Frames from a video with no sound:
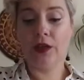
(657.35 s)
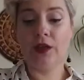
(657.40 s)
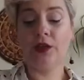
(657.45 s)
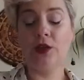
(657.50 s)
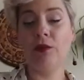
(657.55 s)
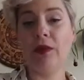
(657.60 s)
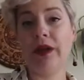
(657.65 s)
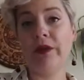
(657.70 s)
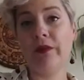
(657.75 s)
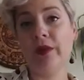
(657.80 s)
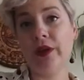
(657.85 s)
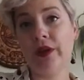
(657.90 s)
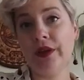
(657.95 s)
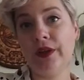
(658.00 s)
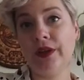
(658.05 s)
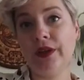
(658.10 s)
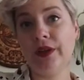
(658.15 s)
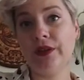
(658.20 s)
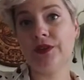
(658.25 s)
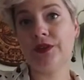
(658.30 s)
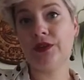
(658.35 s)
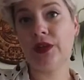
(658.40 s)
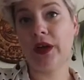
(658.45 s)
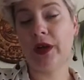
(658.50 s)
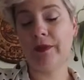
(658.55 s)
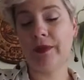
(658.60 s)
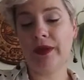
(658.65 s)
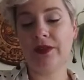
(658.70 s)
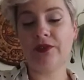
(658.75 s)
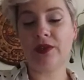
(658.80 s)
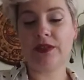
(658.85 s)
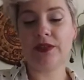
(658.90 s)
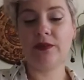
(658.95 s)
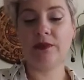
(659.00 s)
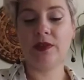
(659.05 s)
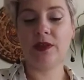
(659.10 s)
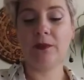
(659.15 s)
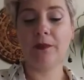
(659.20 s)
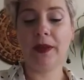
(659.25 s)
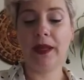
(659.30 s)
You might want to start by
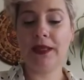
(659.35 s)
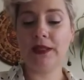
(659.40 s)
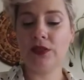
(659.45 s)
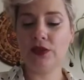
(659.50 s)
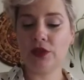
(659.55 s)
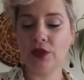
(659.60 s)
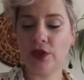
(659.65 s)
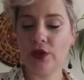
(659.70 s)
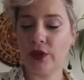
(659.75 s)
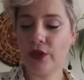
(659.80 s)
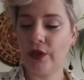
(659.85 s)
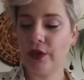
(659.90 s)
tracing with the pencil.